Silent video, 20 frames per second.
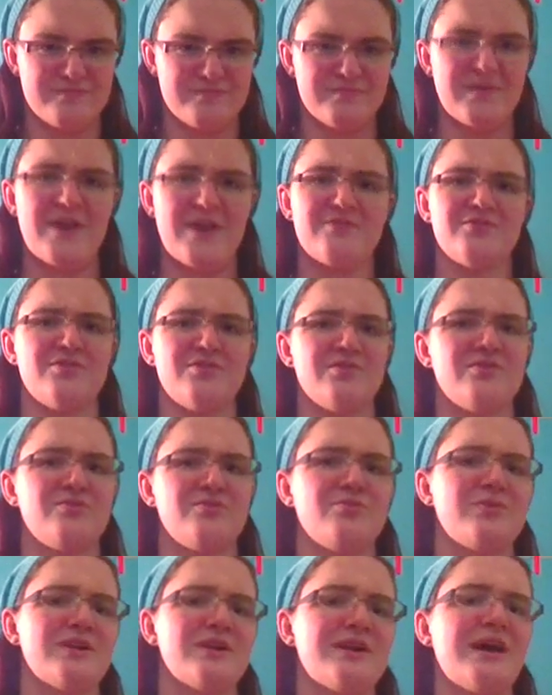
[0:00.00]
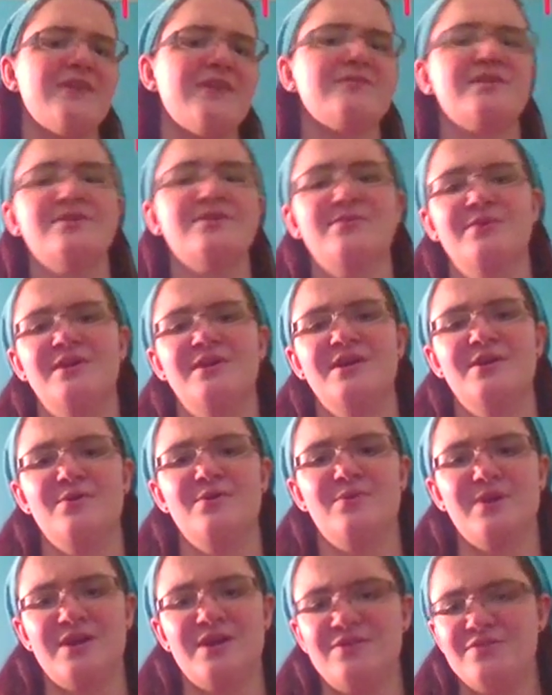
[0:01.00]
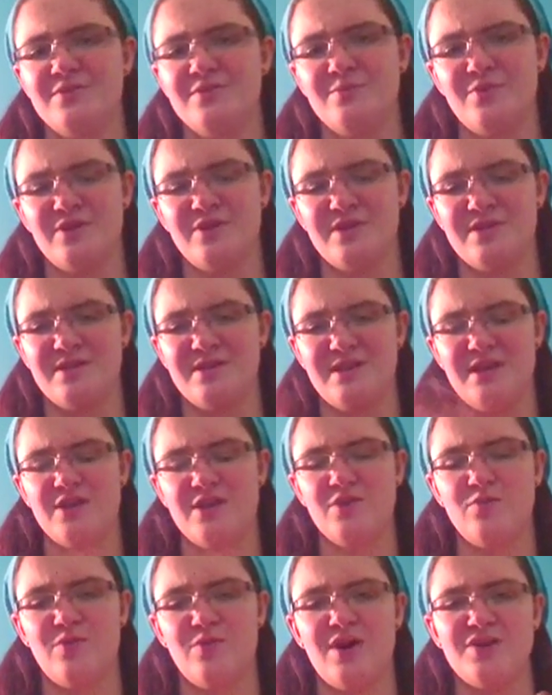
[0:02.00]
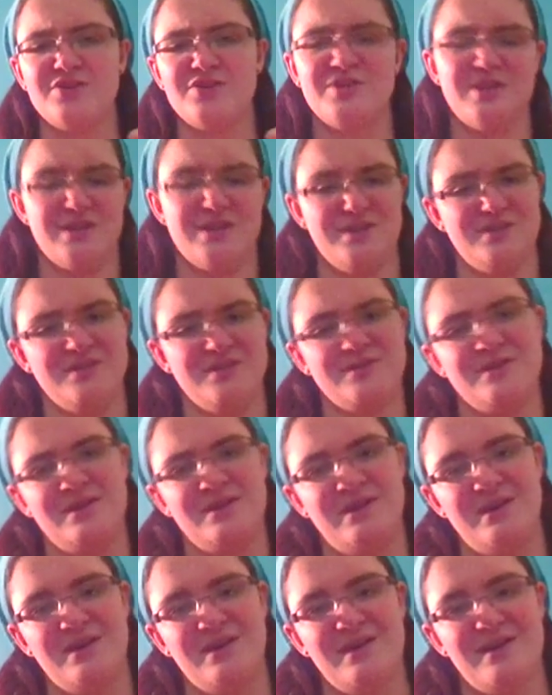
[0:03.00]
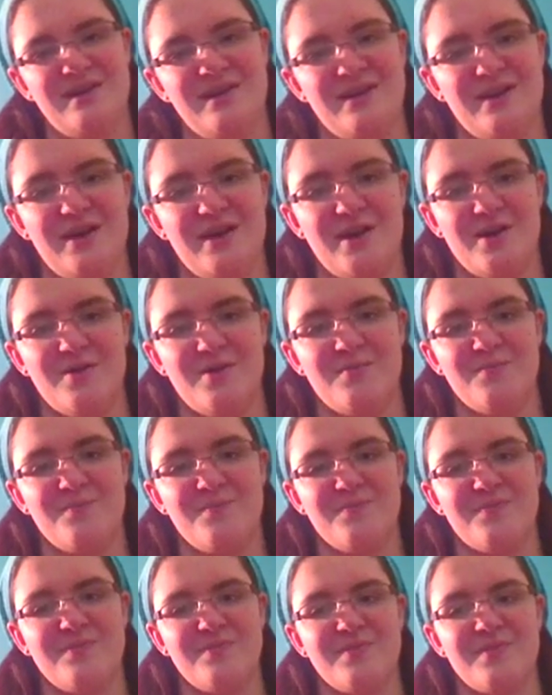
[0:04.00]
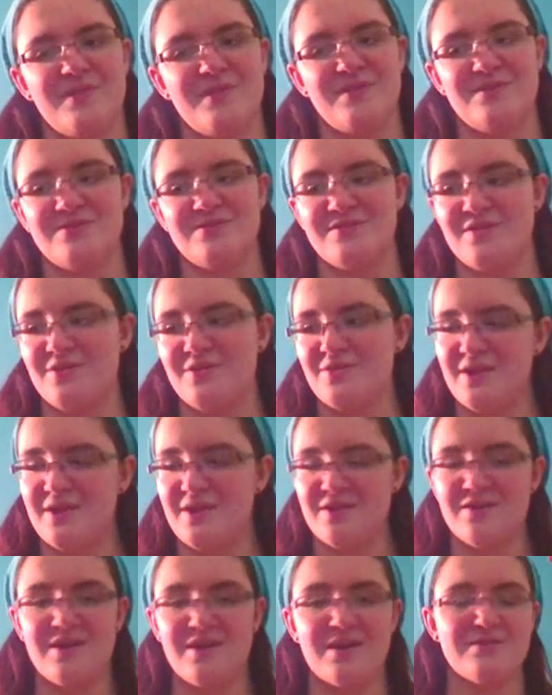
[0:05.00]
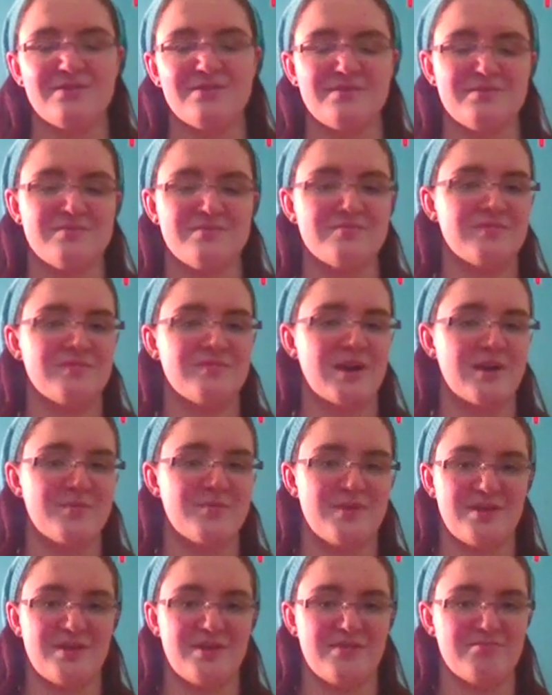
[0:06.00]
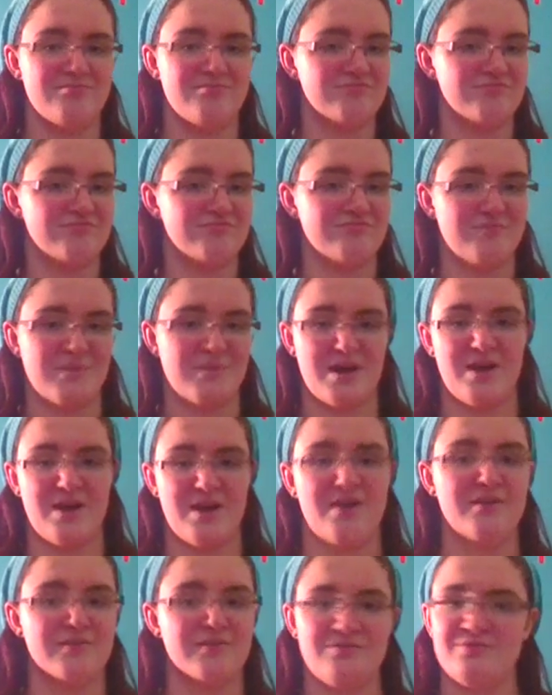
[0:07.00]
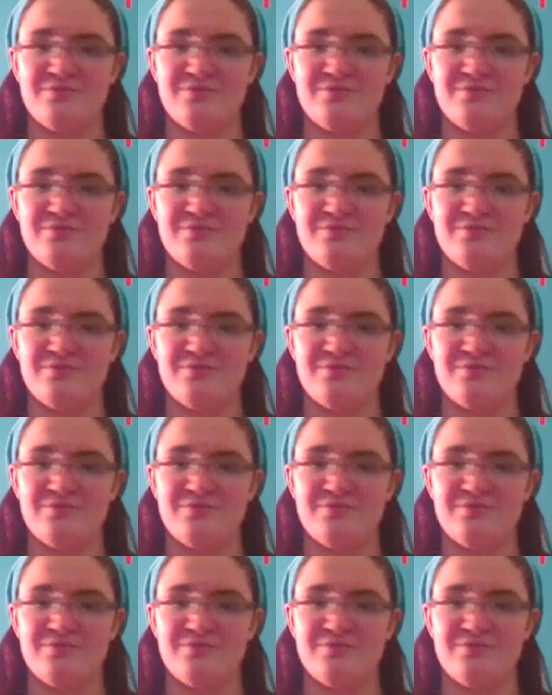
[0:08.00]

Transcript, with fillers: afternoon, what have you, whatever point of the day you watch this. Um, so thank you guys. I've been thank I've